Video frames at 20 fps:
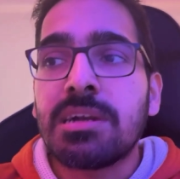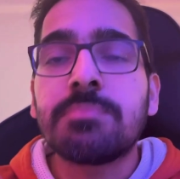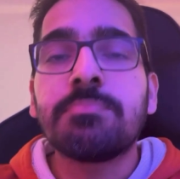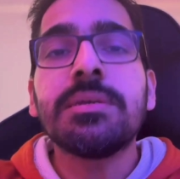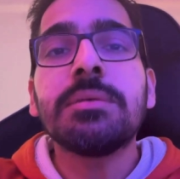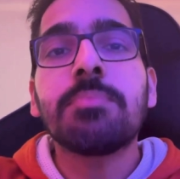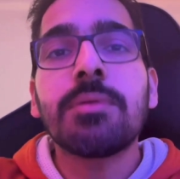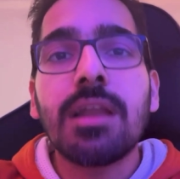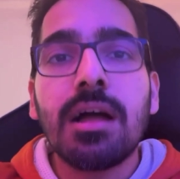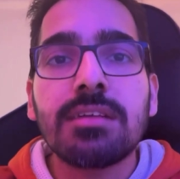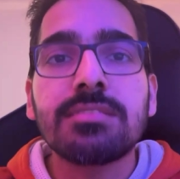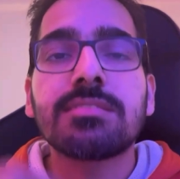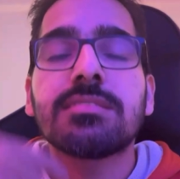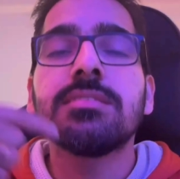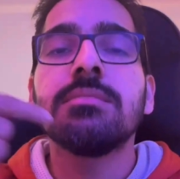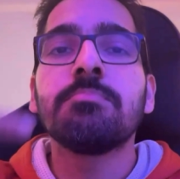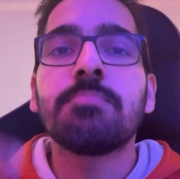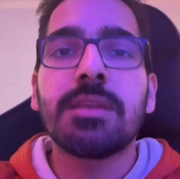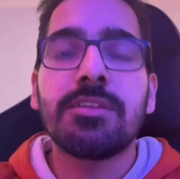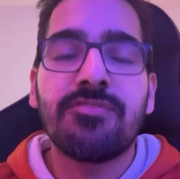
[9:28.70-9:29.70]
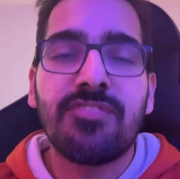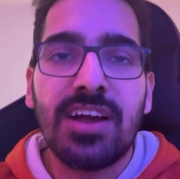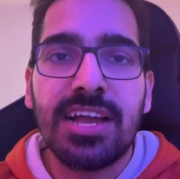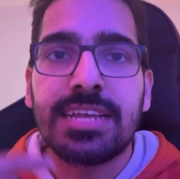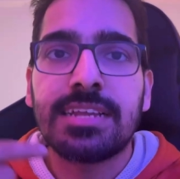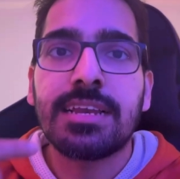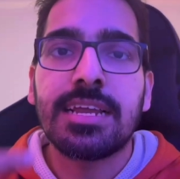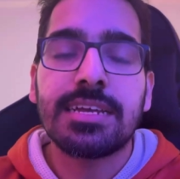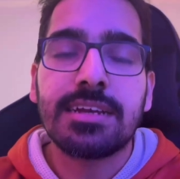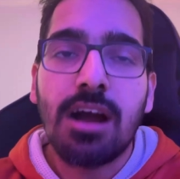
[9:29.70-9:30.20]
But people are
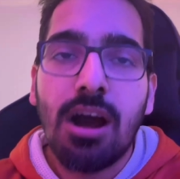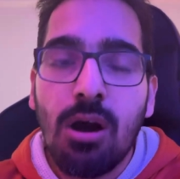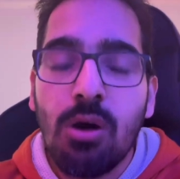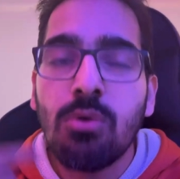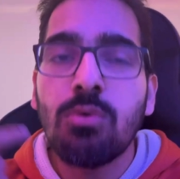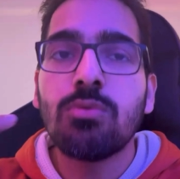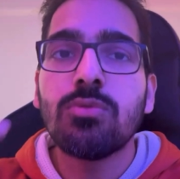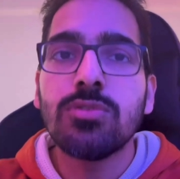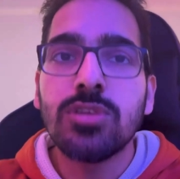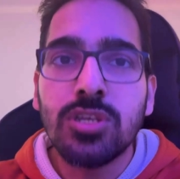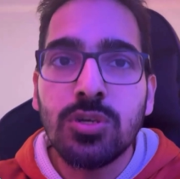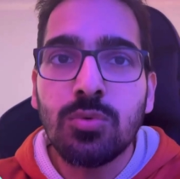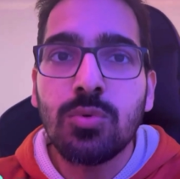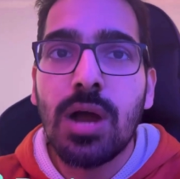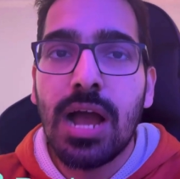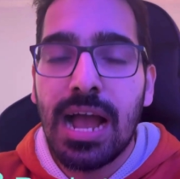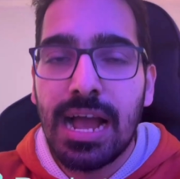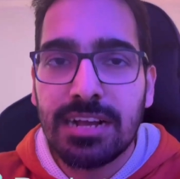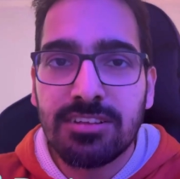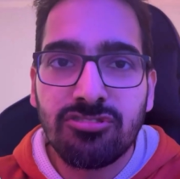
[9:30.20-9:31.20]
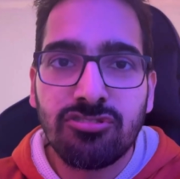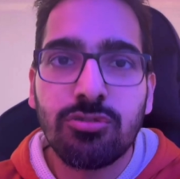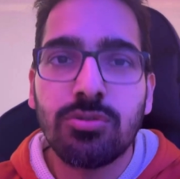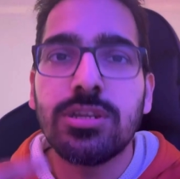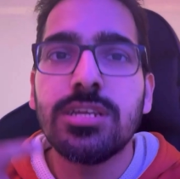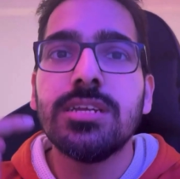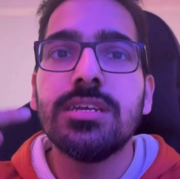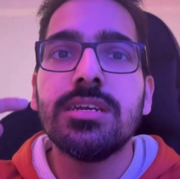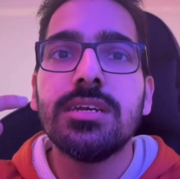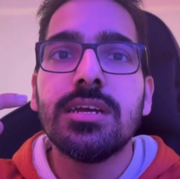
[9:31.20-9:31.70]
simplifying like how you
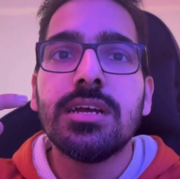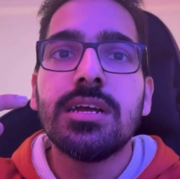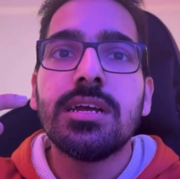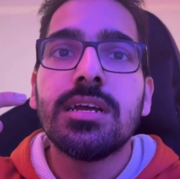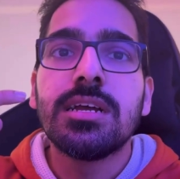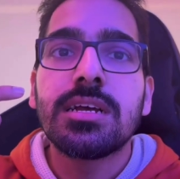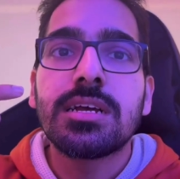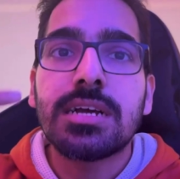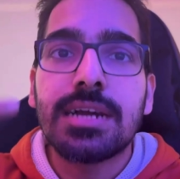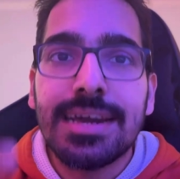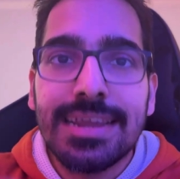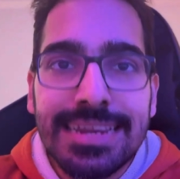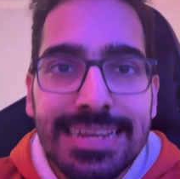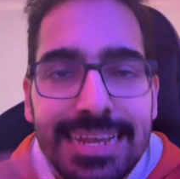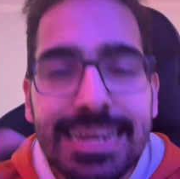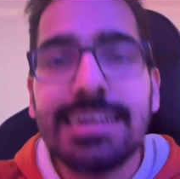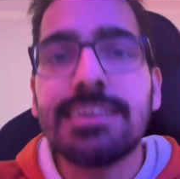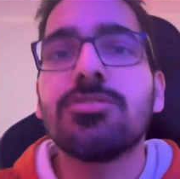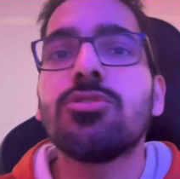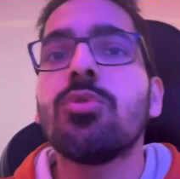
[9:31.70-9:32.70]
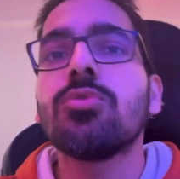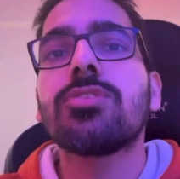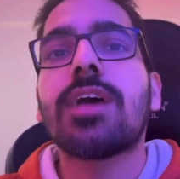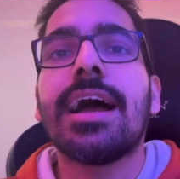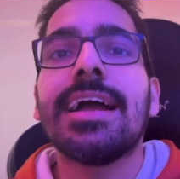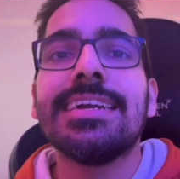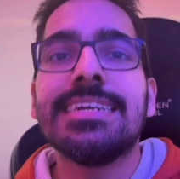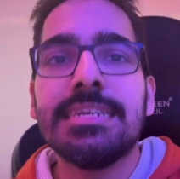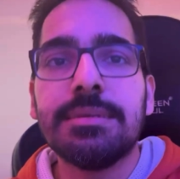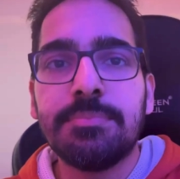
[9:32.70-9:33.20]
actually create
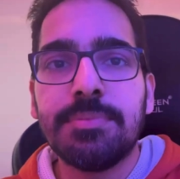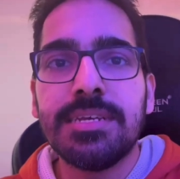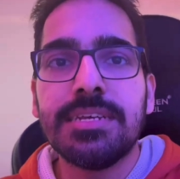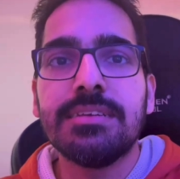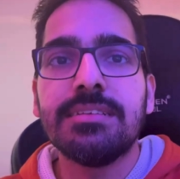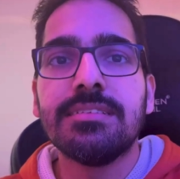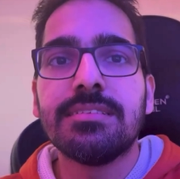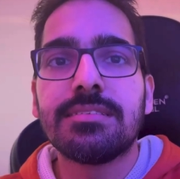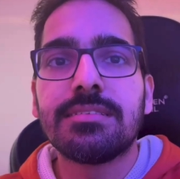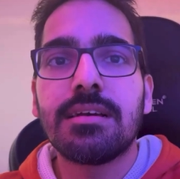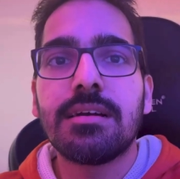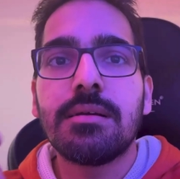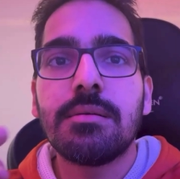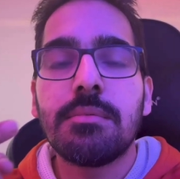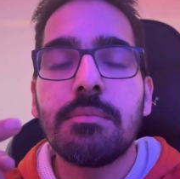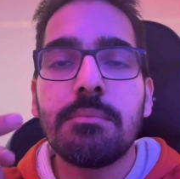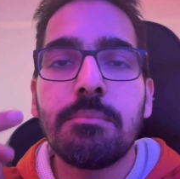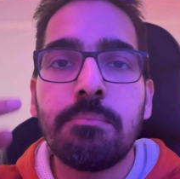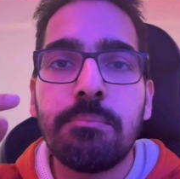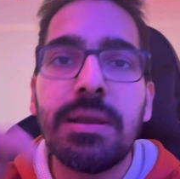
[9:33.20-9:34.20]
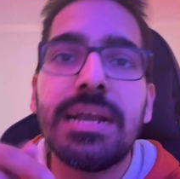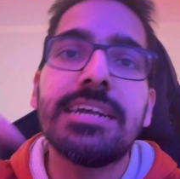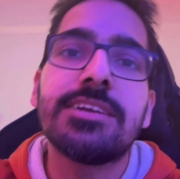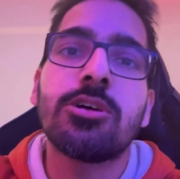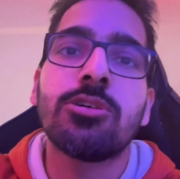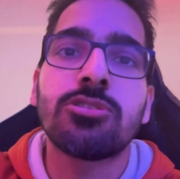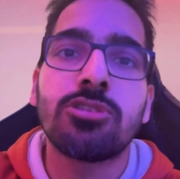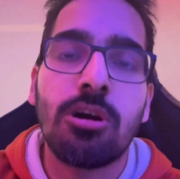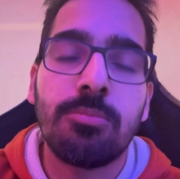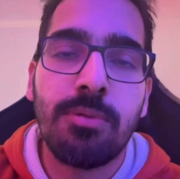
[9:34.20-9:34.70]
those IDPs
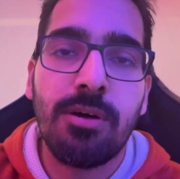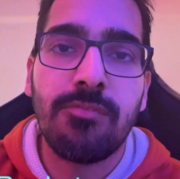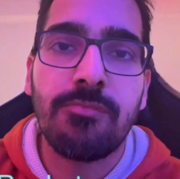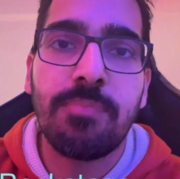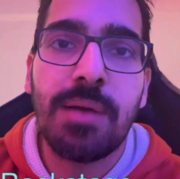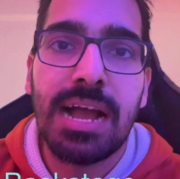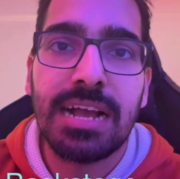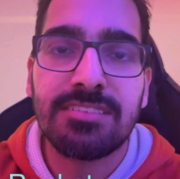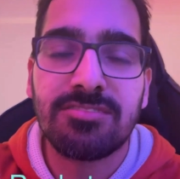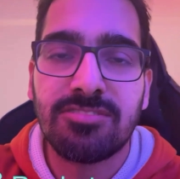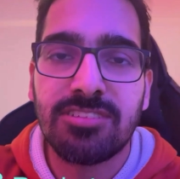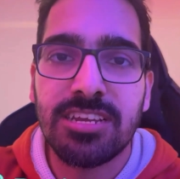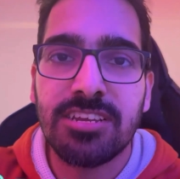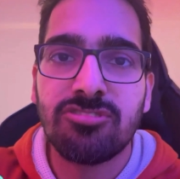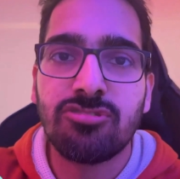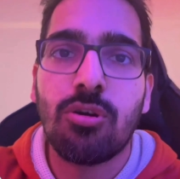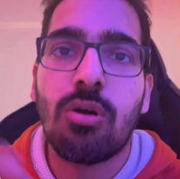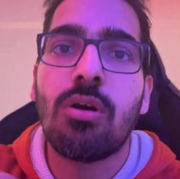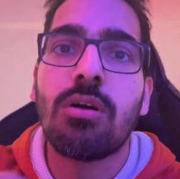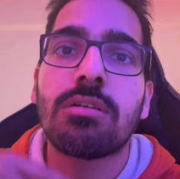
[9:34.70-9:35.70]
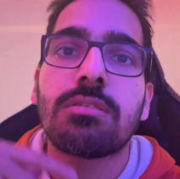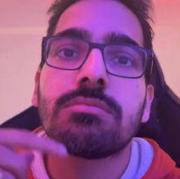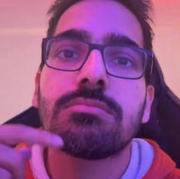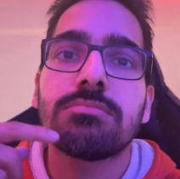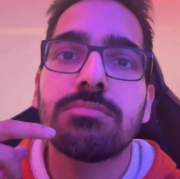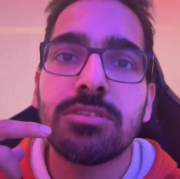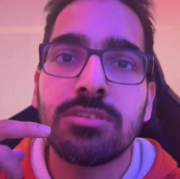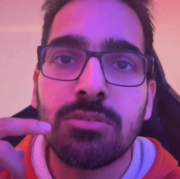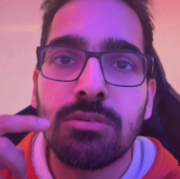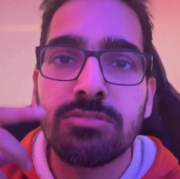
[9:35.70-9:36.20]
built on top of Backstage, or,
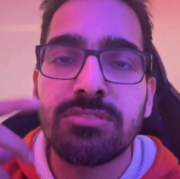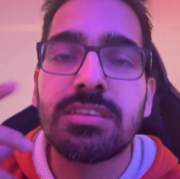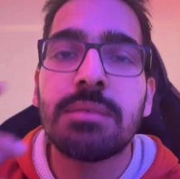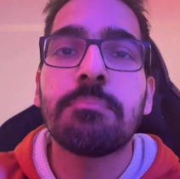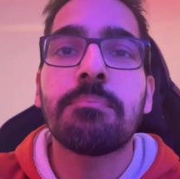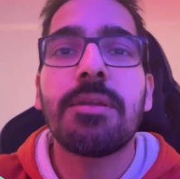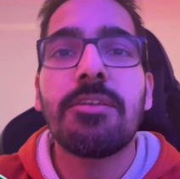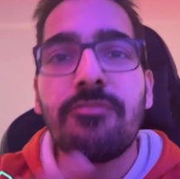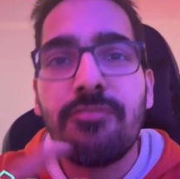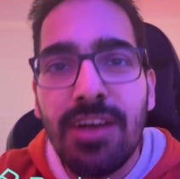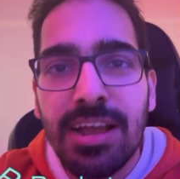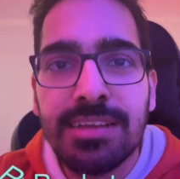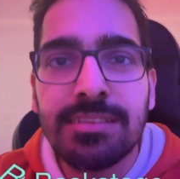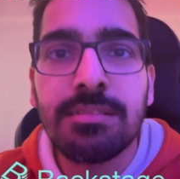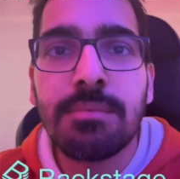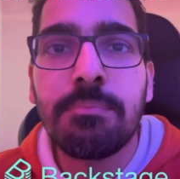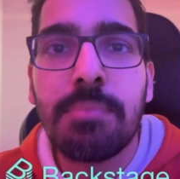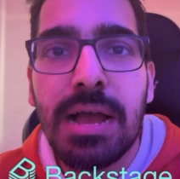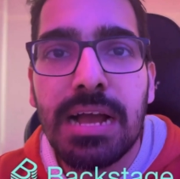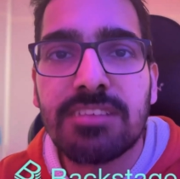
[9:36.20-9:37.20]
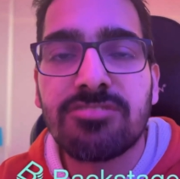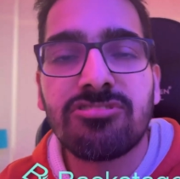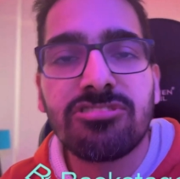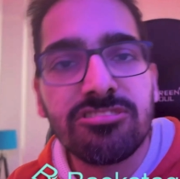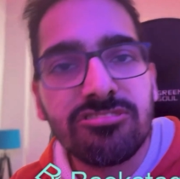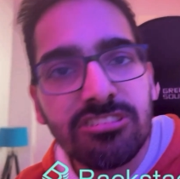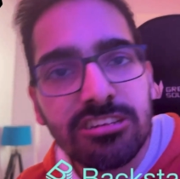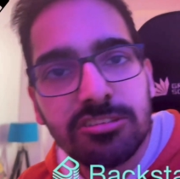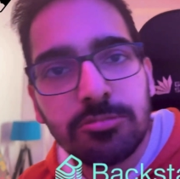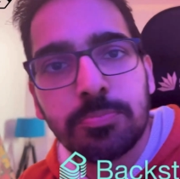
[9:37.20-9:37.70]
you know, simplifying the
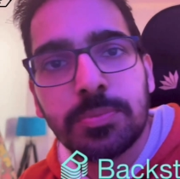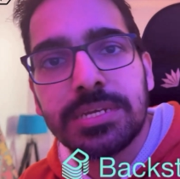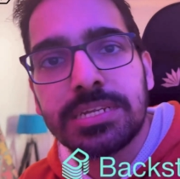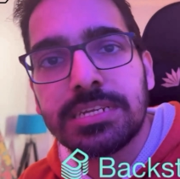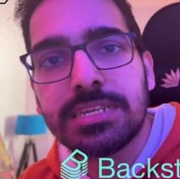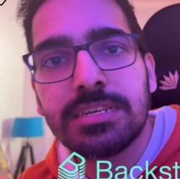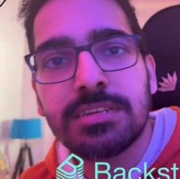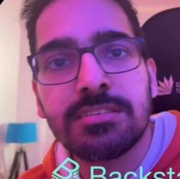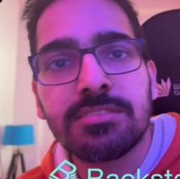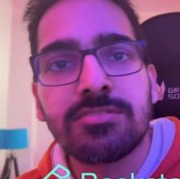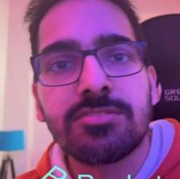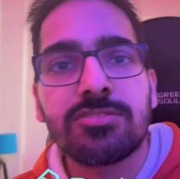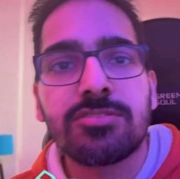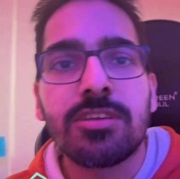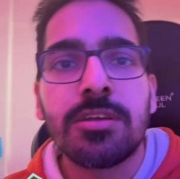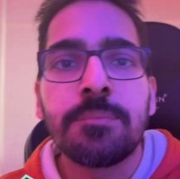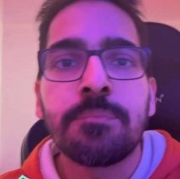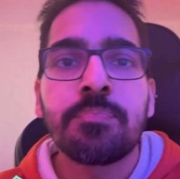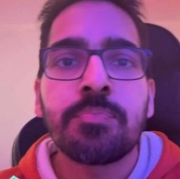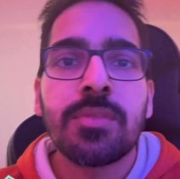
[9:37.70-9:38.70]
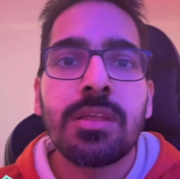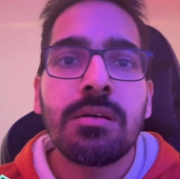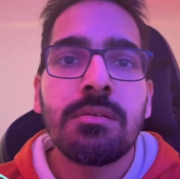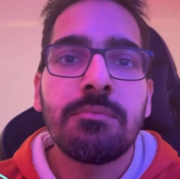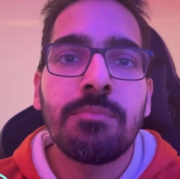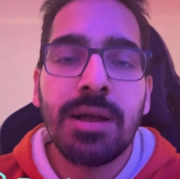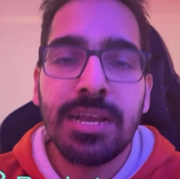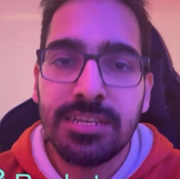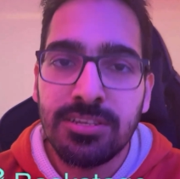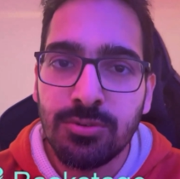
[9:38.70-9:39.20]
Backstage experience
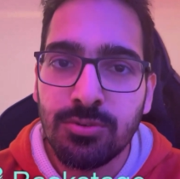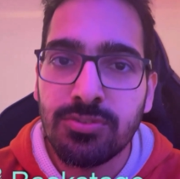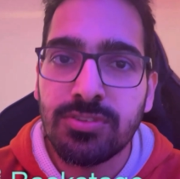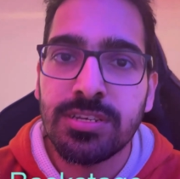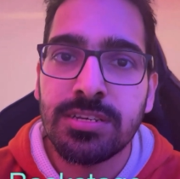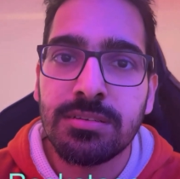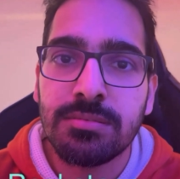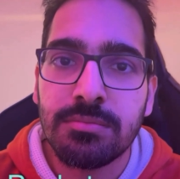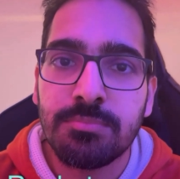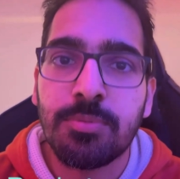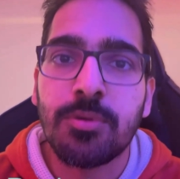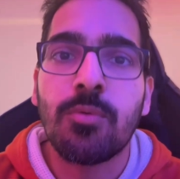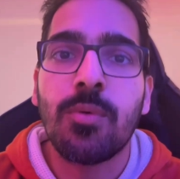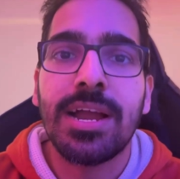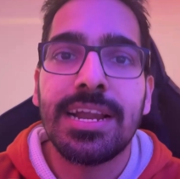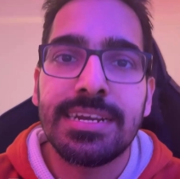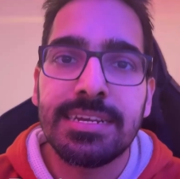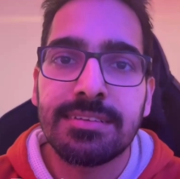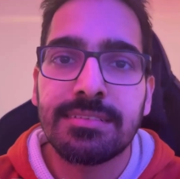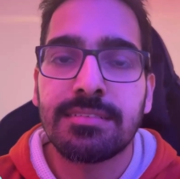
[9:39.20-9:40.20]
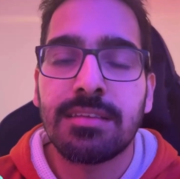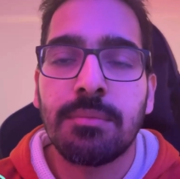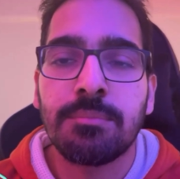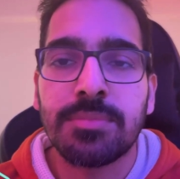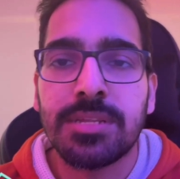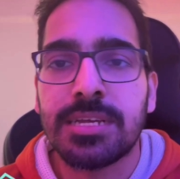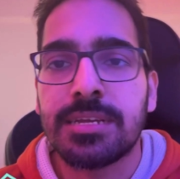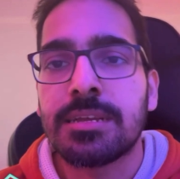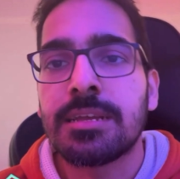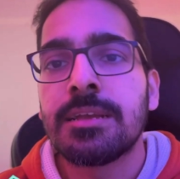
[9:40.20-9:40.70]
by using providing
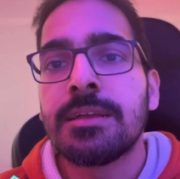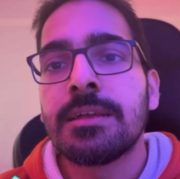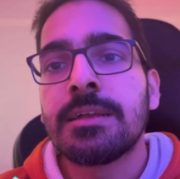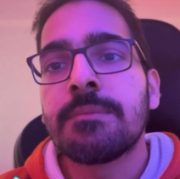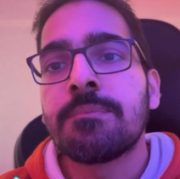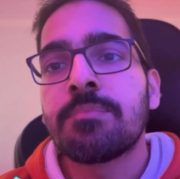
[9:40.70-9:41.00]
something.